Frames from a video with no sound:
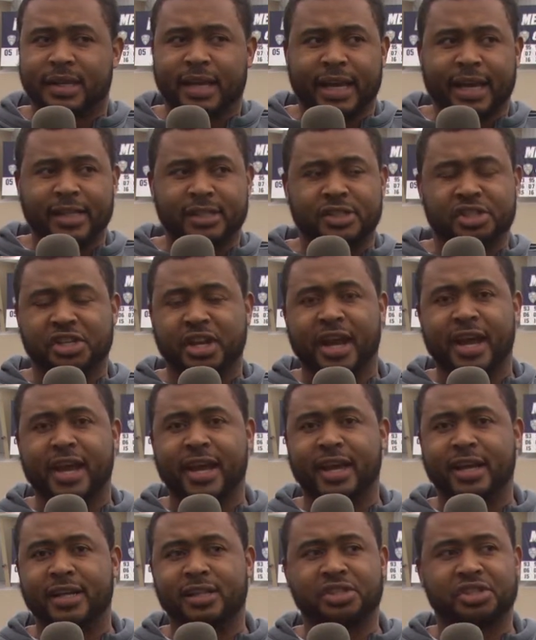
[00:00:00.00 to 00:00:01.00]
and
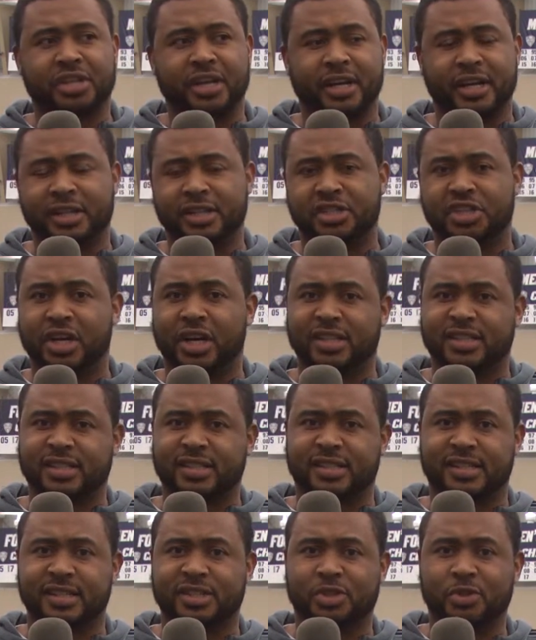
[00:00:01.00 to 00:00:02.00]
change and adjust
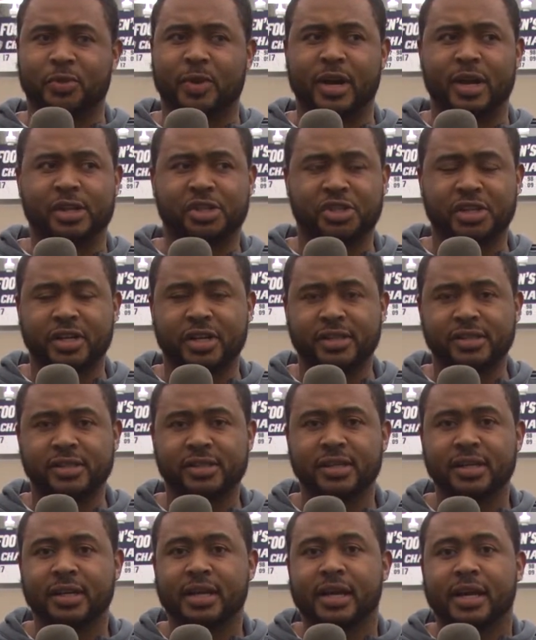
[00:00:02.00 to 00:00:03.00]
the
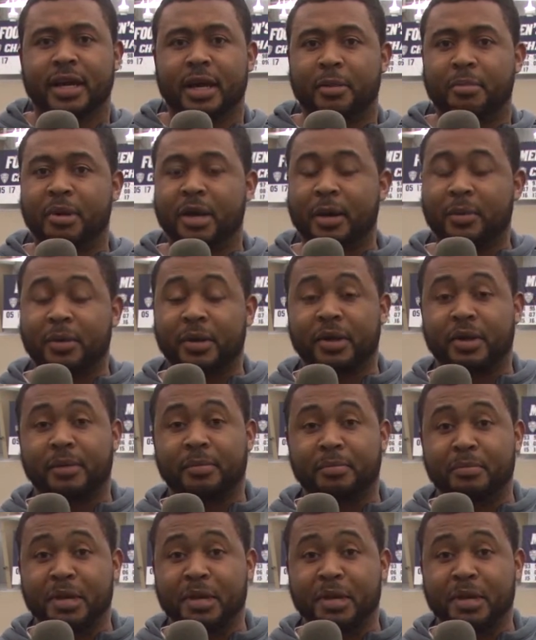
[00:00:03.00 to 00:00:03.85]
situations and be able to